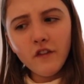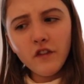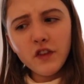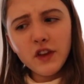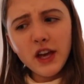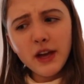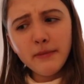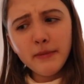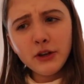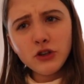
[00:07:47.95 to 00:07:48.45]

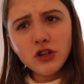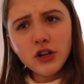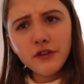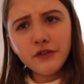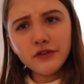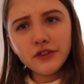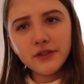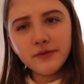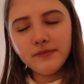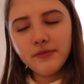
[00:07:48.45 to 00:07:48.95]
You get my
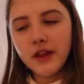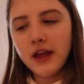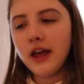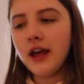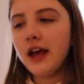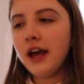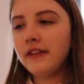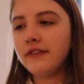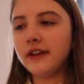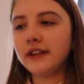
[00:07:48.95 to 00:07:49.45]
drift?
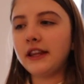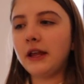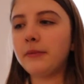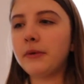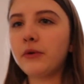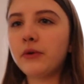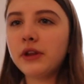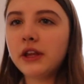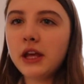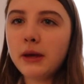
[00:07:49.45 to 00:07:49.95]
I think
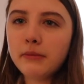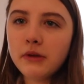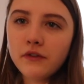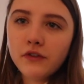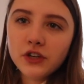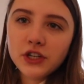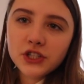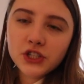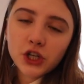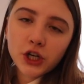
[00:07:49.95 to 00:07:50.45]
that'd be really yummy
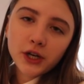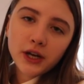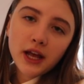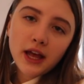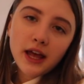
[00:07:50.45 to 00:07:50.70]
for dessert.